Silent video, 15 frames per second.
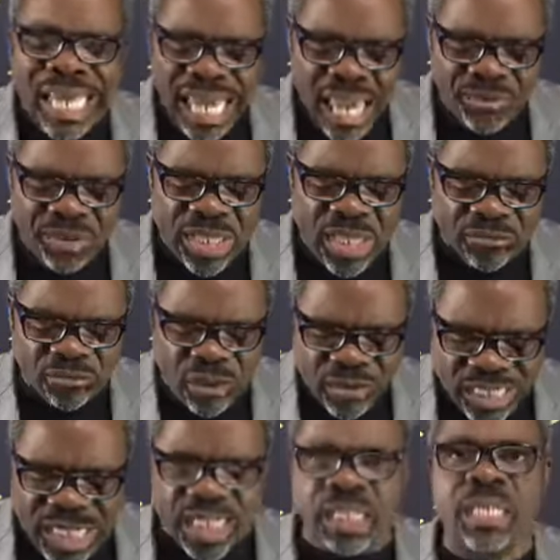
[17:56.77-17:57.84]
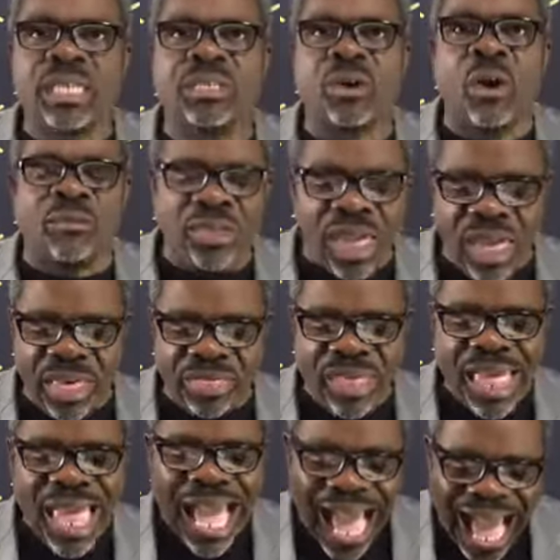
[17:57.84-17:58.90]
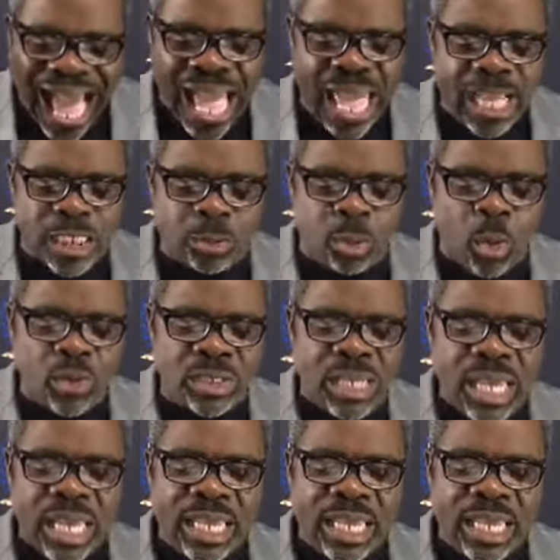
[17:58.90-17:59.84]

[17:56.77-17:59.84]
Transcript: even the foundations of the earth are exposed.